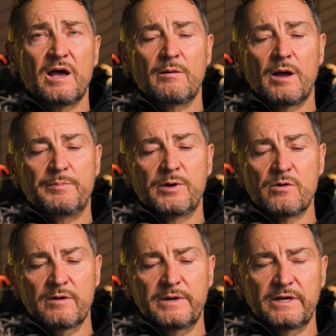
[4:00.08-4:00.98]
A
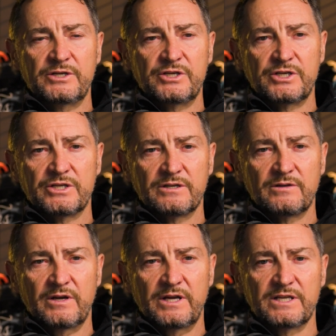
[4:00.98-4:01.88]
pilgrimage,
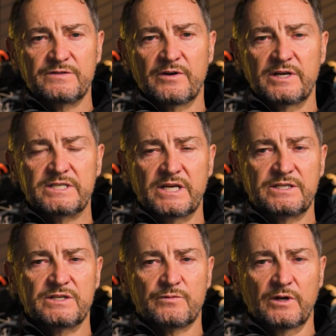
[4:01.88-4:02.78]
in its very
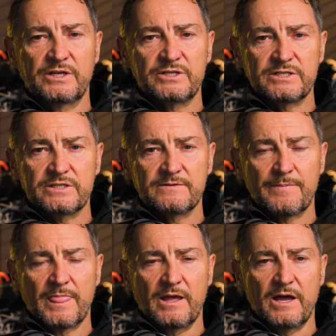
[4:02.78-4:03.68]
sense, is religious,
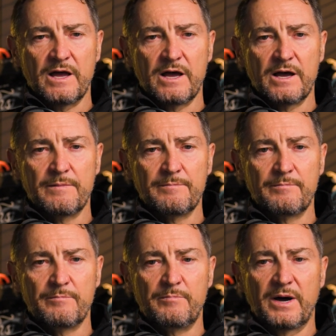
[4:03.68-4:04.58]

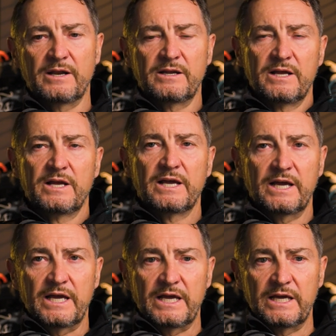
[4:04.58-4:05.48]
but
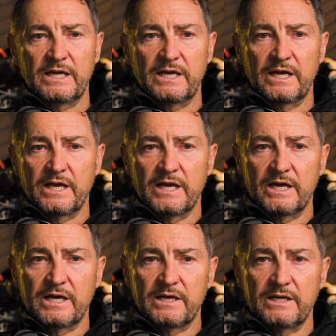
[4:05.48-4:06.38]

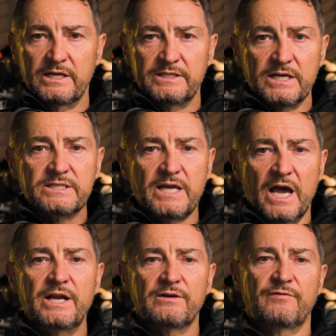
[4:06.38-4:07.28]
it does
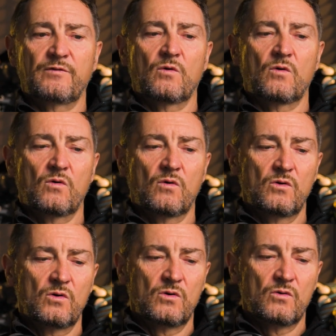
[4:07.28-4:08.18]
cater for
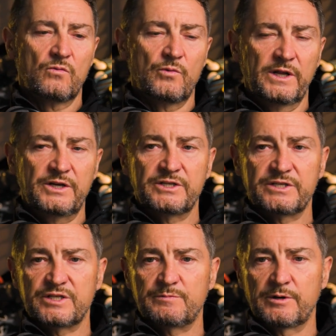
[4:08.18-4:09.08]

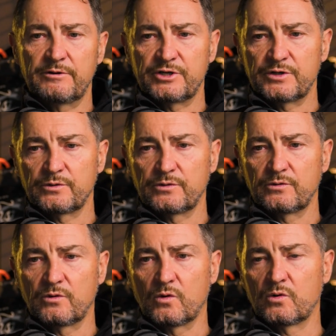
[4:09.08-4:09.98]
religious,
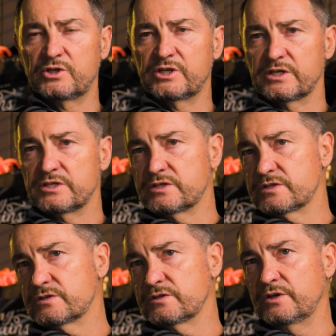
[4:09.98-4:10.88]
spiritual, or
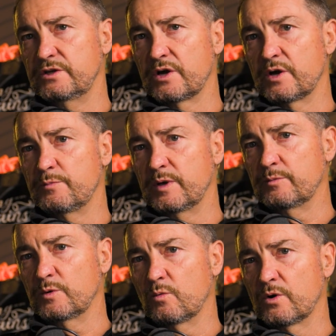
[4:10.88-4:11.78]
just,
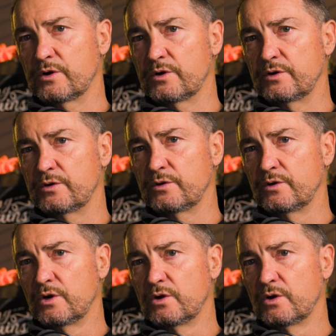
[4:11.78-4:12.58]
people that want to